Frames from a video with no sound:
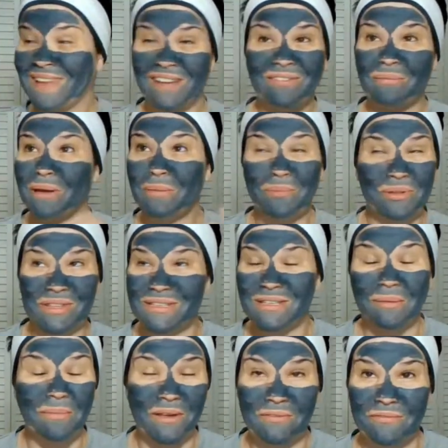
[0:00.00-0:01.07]
if I'm going to put this
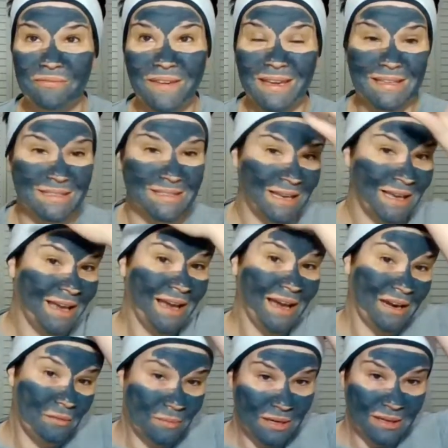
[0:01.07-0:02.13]
on my feet
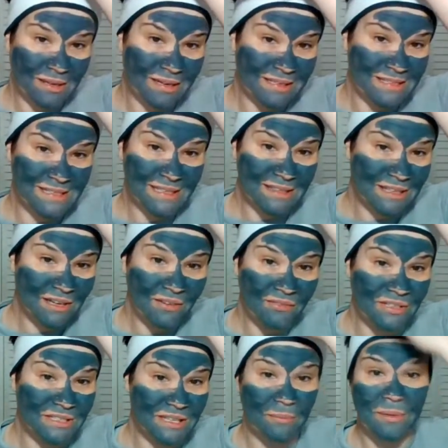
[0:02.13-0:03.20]
and I'm going to let it sit there
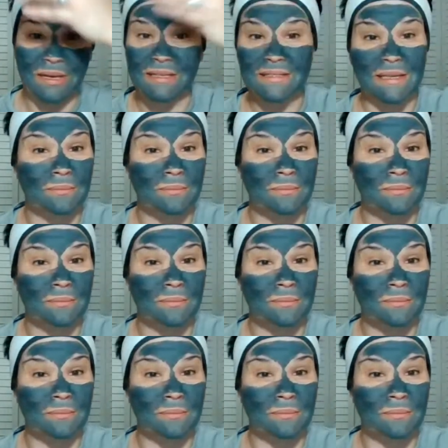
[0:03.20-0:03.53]
for 10 minutes,